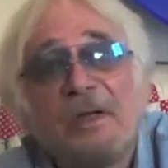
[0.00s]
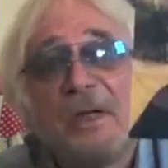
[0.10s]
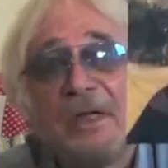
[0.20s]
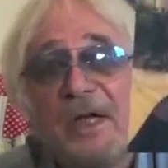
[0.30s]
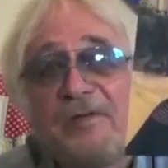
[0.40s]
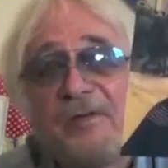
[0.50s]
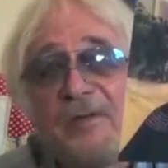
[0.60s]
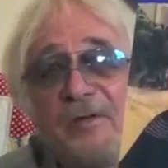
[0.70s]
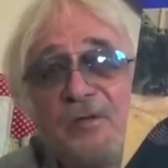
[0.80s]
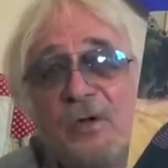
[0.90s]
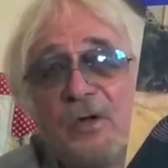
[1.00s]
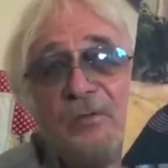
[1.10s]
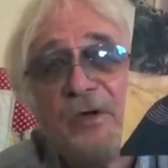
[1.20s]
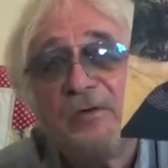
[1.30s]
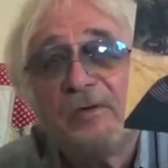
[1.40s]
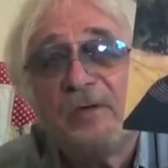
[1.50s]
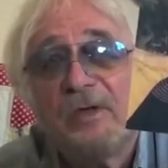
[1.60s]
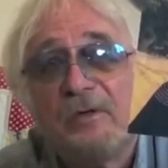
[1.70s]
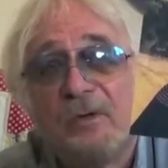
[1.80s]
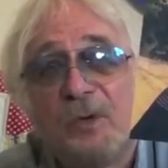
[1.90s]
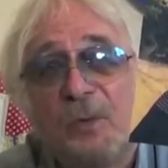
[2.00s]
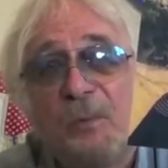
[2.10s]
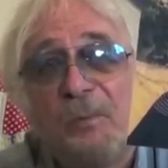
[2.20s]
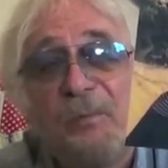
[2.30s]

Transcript: And that's a shot of us in her home.